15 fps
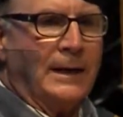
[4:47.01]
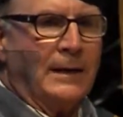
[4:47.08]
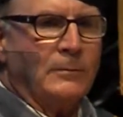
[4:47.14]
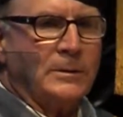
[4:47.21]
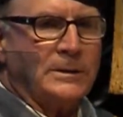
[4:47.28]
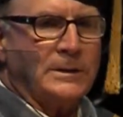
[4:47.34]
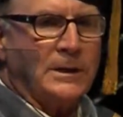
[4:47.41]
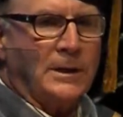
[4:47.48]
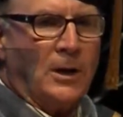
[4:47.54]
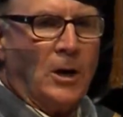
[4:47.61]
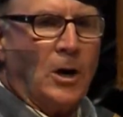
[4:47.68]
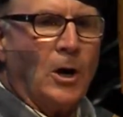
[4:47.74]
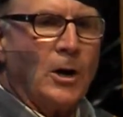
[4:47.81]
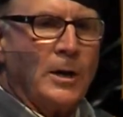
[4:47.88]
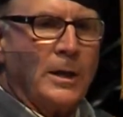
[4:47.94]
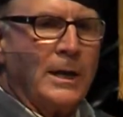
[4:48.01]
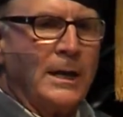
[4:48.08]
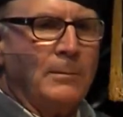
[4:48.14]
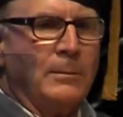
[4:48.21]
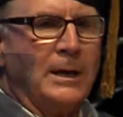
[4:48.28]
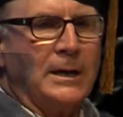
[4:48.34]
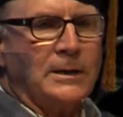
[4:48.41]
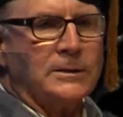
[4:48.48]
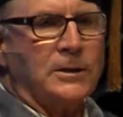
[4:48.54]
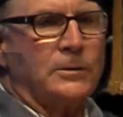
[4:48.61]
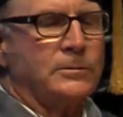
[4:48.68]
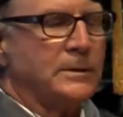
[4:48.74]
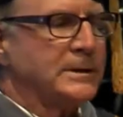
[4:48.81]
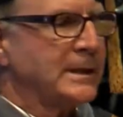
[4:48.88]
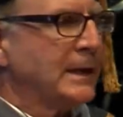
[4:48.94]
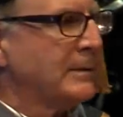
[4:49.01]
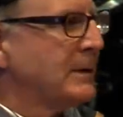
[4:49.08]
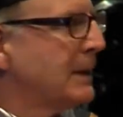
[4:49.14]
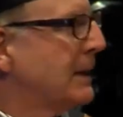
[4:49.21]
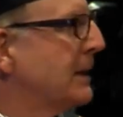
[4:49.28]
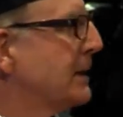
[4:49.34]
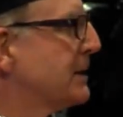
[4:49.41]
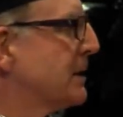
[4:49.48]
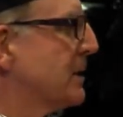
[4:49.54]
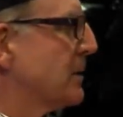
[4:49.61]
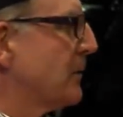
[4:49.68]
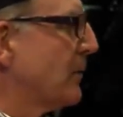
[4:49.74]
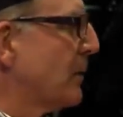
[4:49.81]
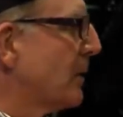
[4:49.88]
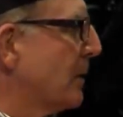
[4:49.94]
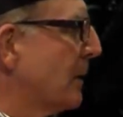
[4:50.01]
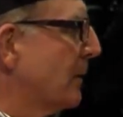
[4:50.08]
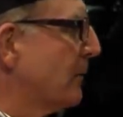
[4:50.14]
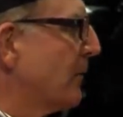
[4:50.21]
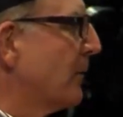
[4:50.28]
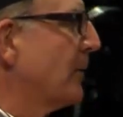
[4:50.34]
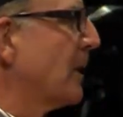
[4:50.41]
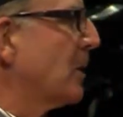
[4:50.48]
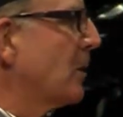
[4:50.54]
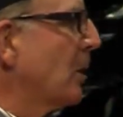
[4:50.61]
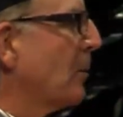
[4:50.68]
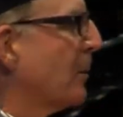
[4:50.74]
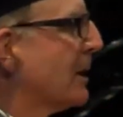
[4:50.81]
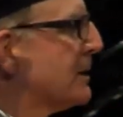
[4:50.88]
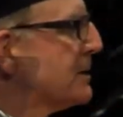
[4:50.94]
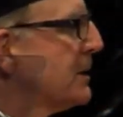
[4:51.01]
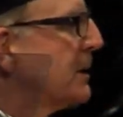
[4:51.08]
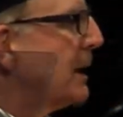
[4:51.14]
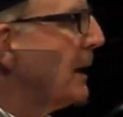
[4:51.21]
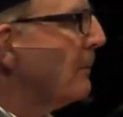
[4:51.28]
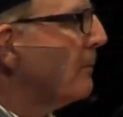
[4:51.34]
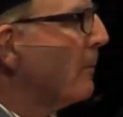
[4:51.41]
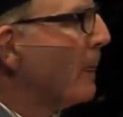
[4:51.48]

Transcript: that was a hard thing because ultrasound didn't exist for veterinary medicine yet.